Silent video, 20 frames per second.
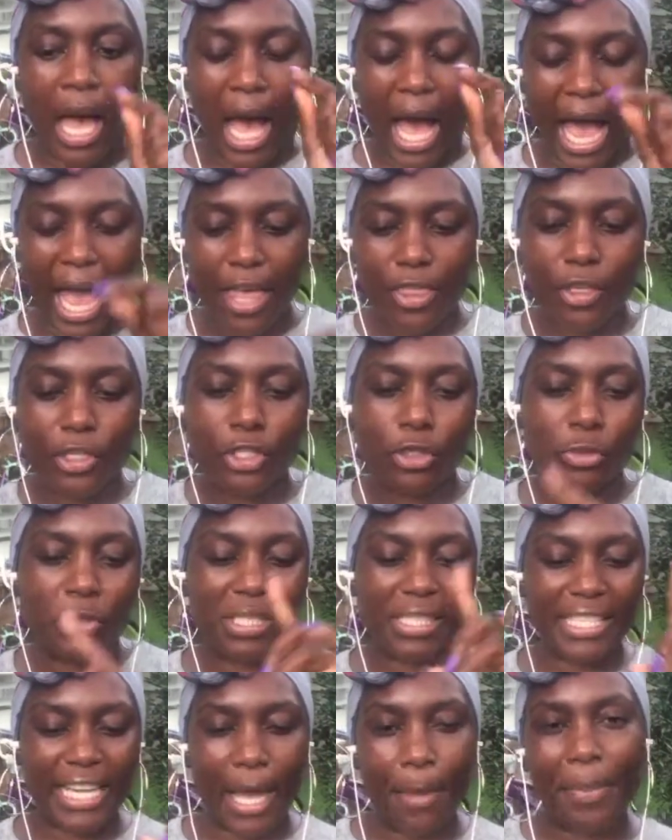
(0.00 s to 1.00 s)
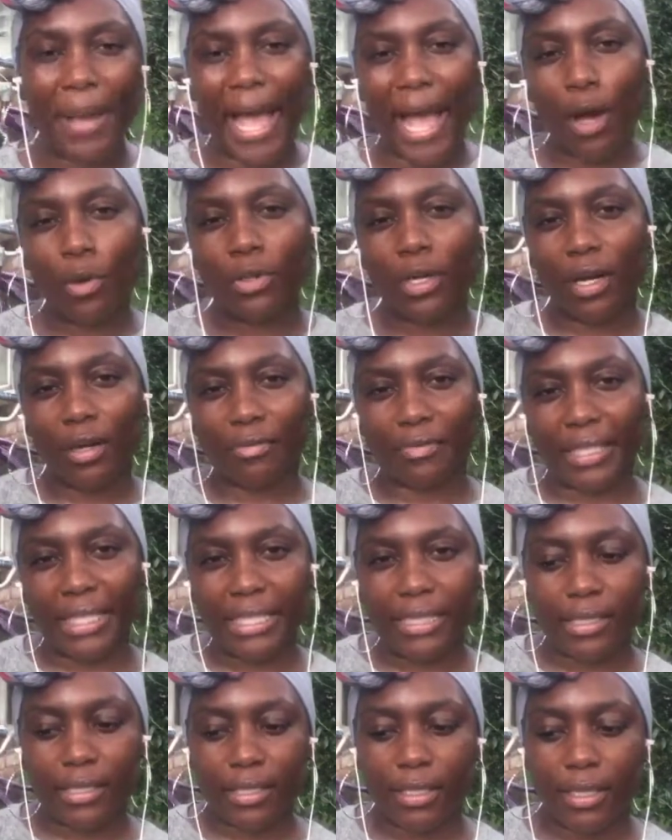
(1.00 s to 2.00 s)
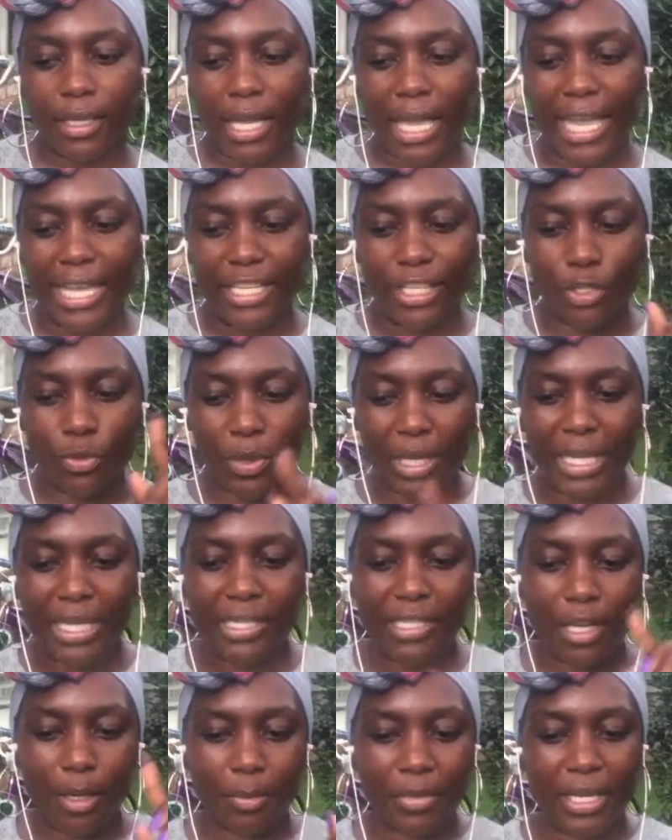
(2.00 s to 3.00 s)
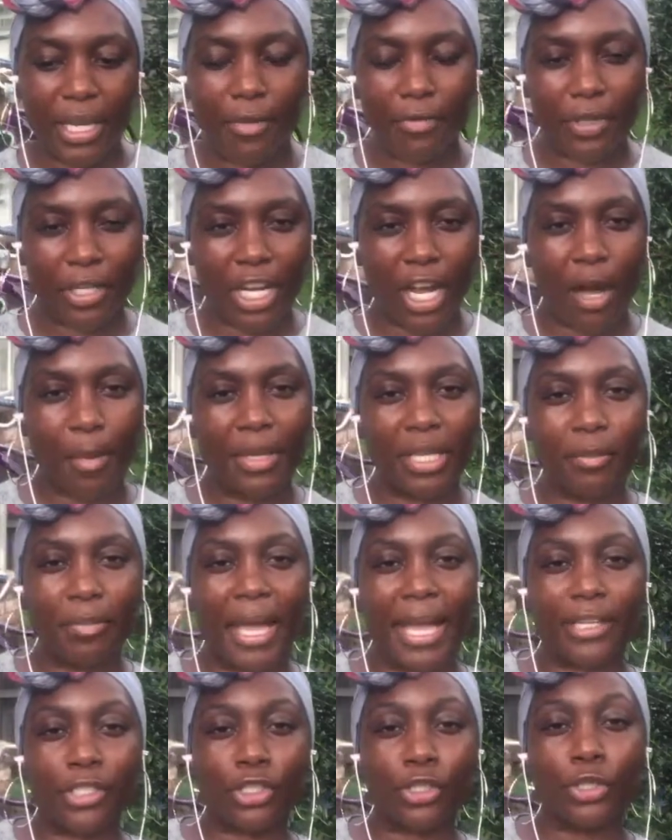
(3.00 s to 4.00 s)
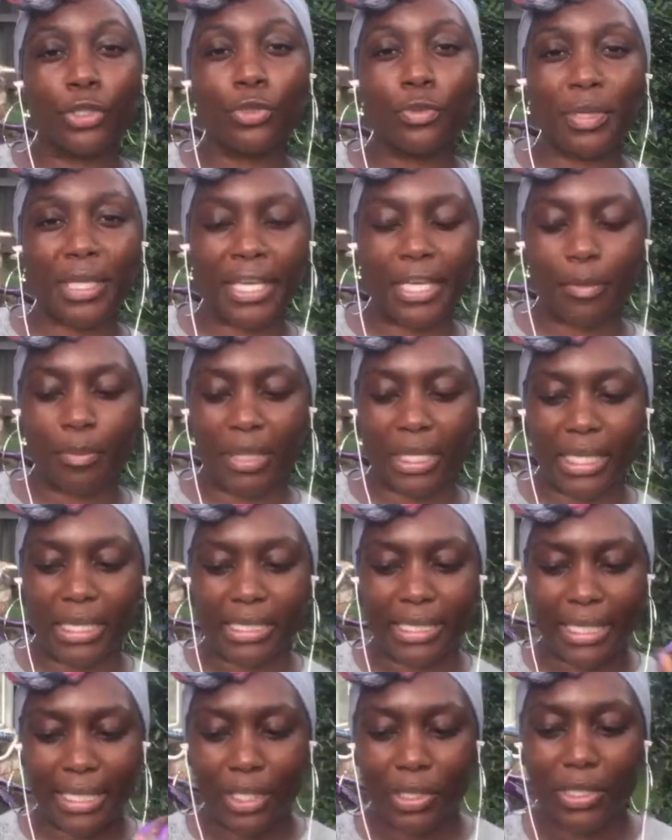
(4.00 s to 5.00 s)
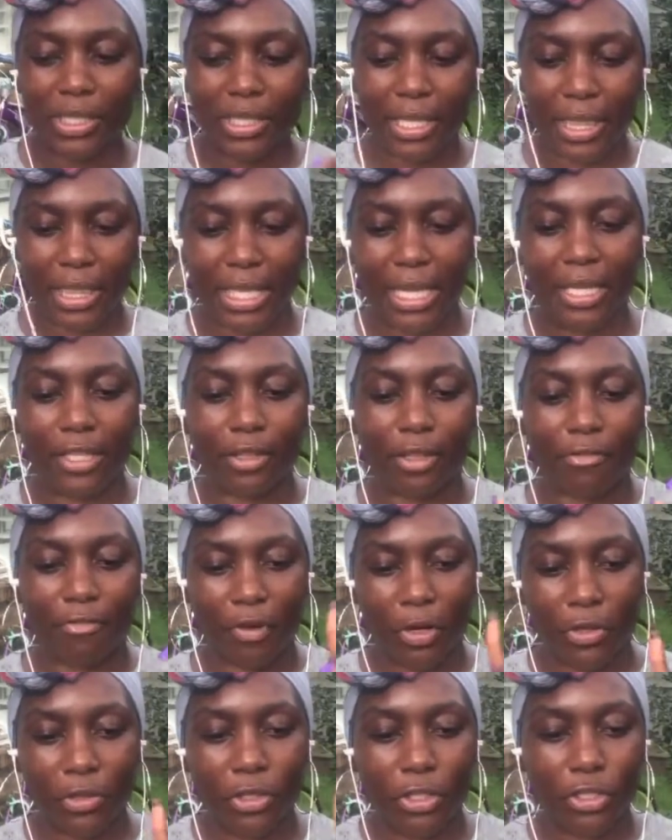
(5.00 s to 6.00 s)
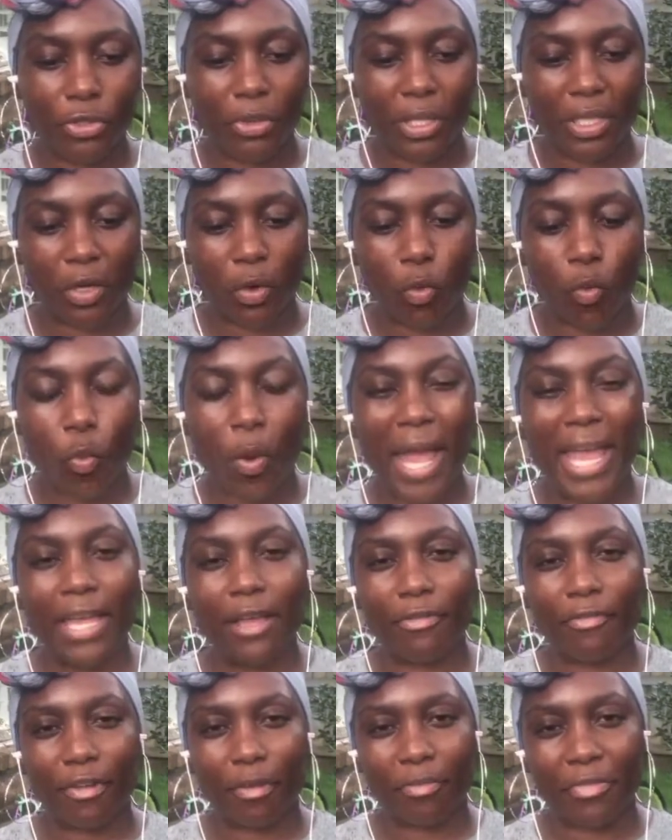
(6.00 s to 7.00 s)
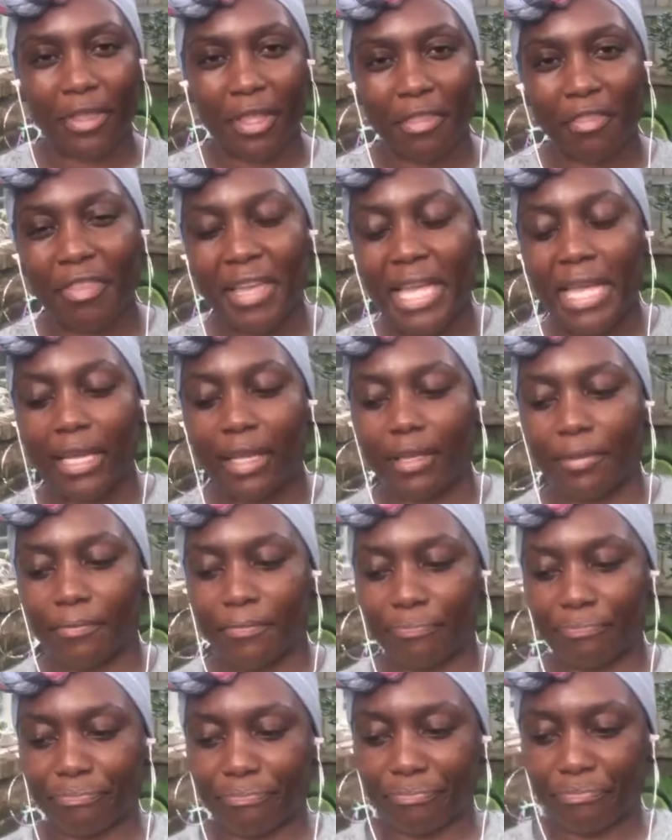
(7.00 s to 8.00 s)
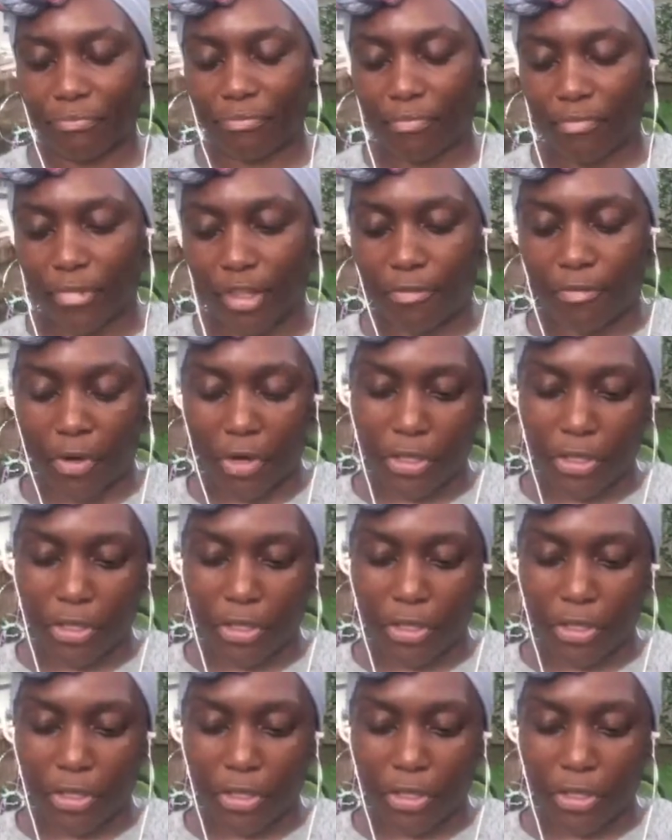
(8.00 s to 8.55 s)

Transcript: Either you step out of it and you end up never coming back to it, because here's the thing. The further you get away from the thing, the